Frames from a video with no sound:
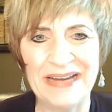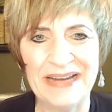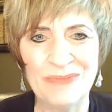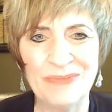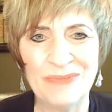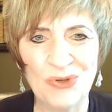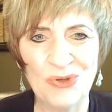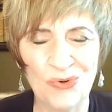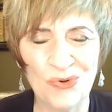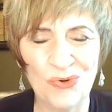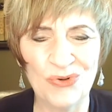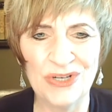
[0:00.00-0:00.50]

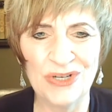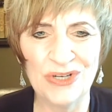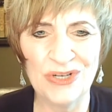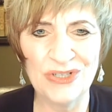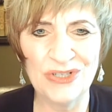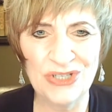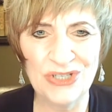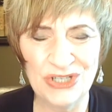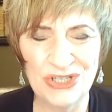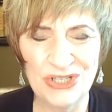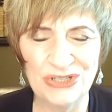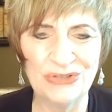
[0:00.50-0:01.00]
going
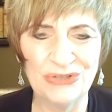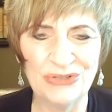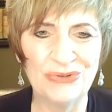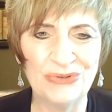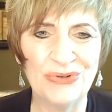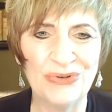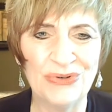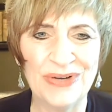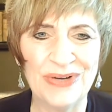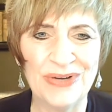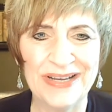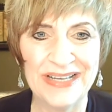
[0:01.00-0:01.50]
to
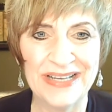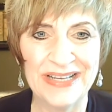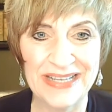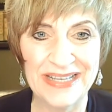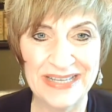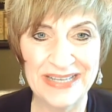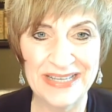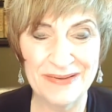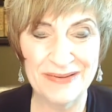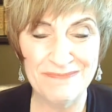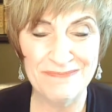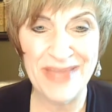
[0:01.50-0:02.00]

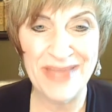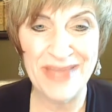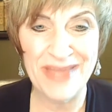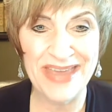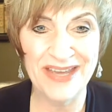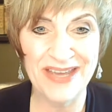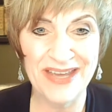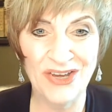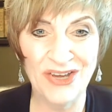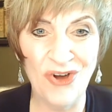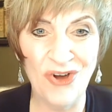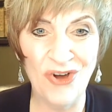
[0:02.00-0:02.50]
make
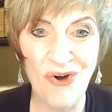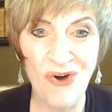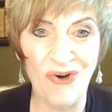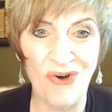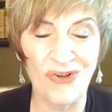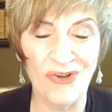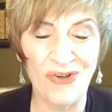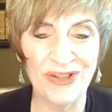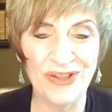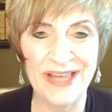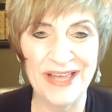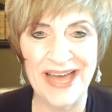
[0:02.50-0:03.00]
a
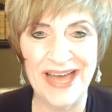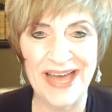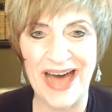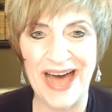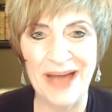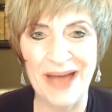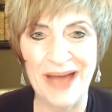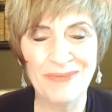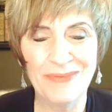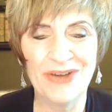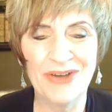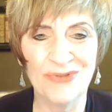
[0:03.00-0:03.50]
goal.
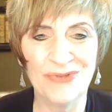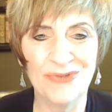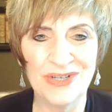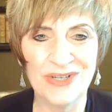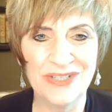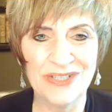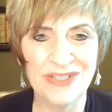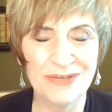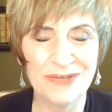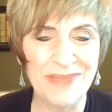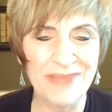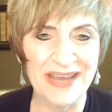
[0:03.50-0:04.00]
I'm going
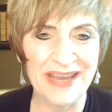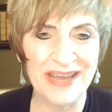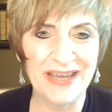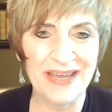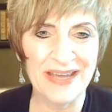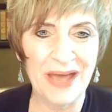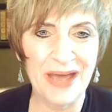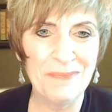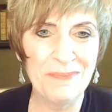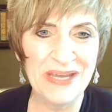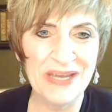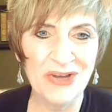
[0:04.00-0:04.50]
to make a
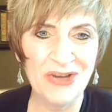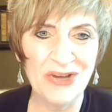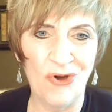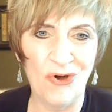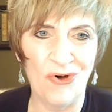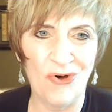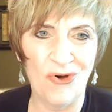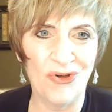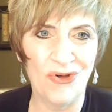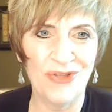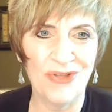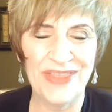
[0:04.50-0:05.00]
big
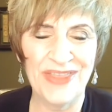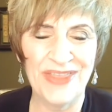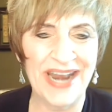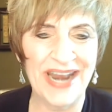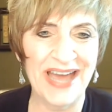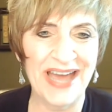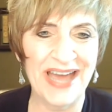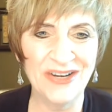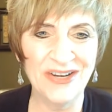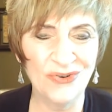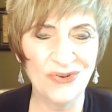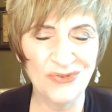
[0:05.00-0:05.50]
goal that
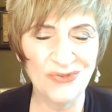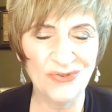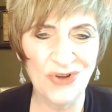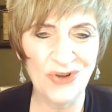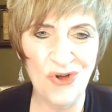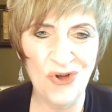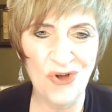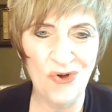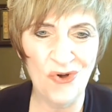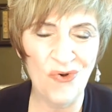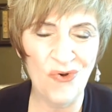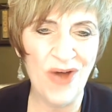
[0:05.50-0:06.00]
I don't
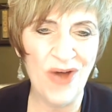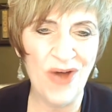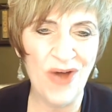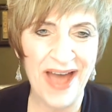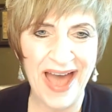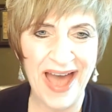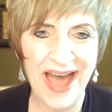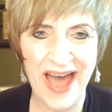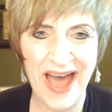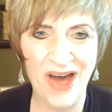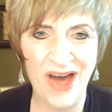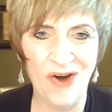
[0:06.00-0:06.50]
know
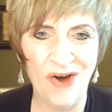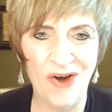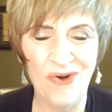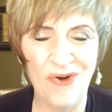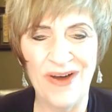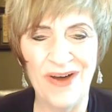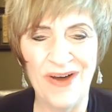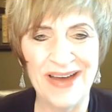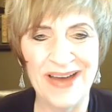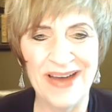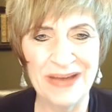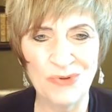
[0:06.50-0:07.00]
how
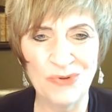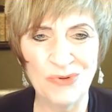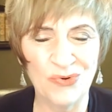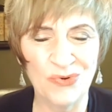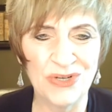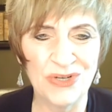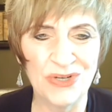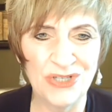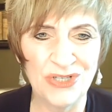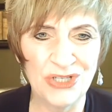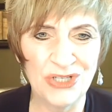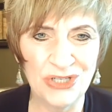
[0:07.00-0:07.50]
I'm
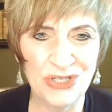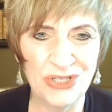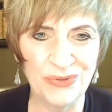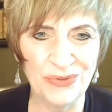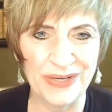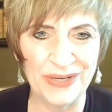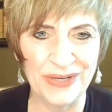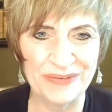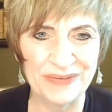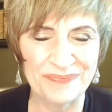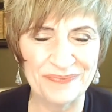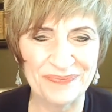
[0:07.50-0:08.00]
going to do
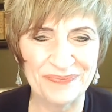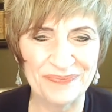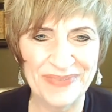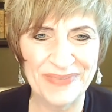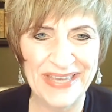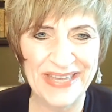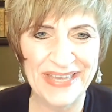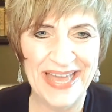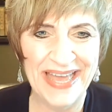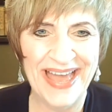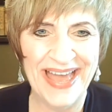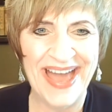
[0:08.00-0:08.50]
it.
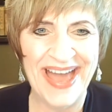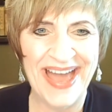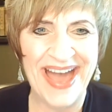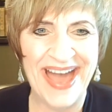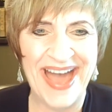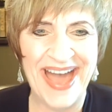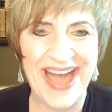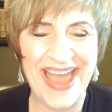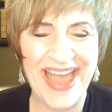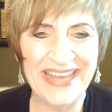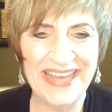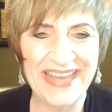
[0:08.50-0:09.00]

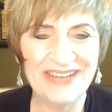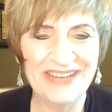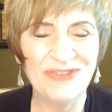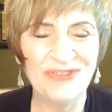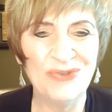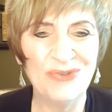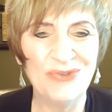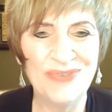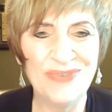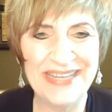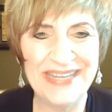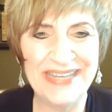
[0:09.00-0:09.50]
And if you
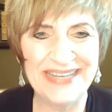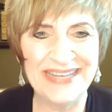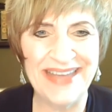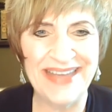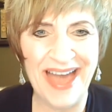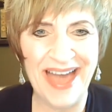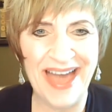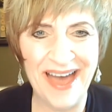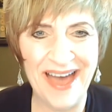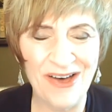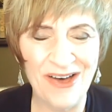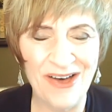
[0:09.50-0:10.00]
need
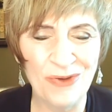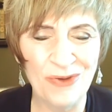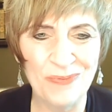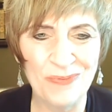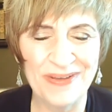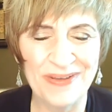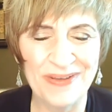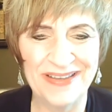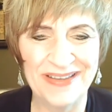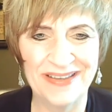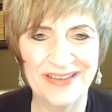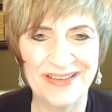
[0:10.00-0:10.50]
help,
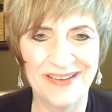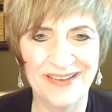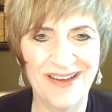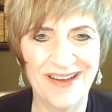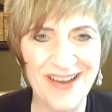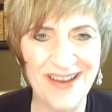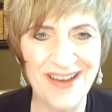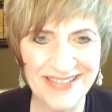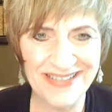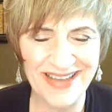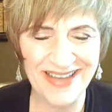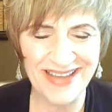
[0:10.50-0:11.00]

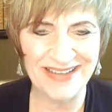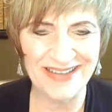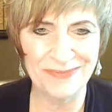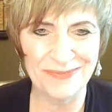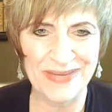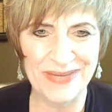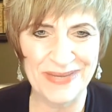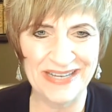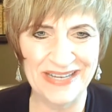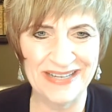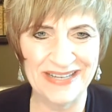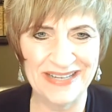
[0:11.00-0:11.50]
contact
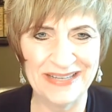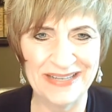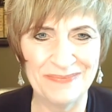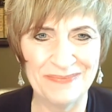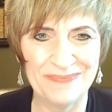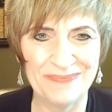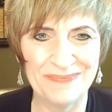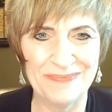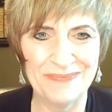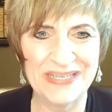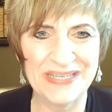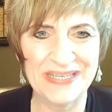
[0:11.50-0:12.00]
me,
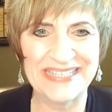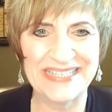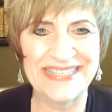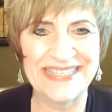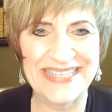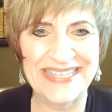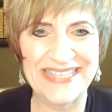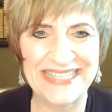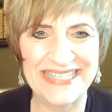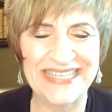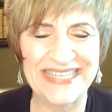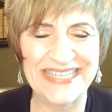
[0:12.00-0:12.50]
because
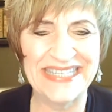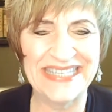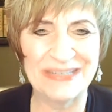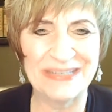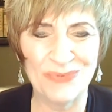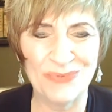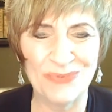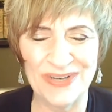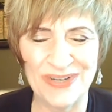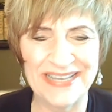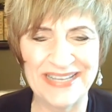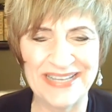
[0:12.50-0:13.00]
this is
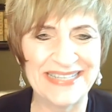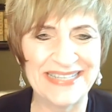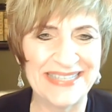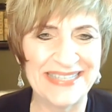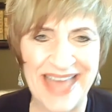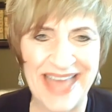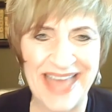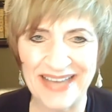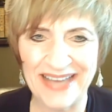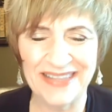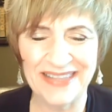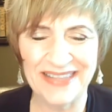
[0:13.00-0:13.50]

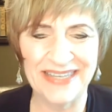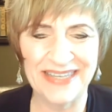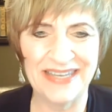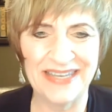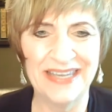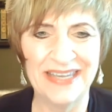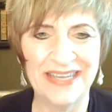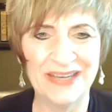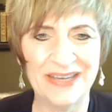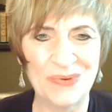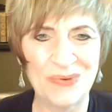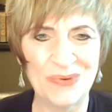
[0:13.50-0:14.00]
exactly
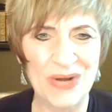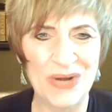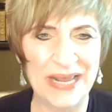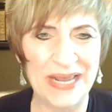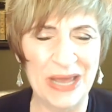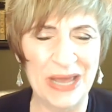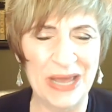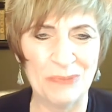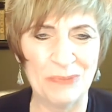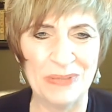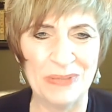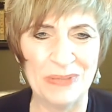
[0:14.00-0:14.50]
what I
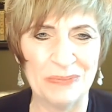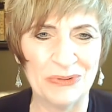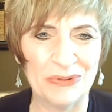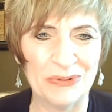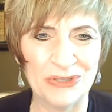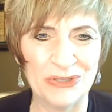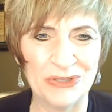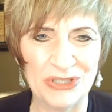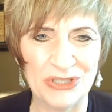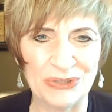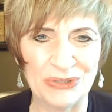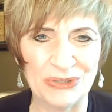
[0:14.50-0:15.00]
help people
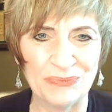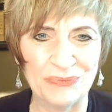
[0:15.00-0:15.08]
do.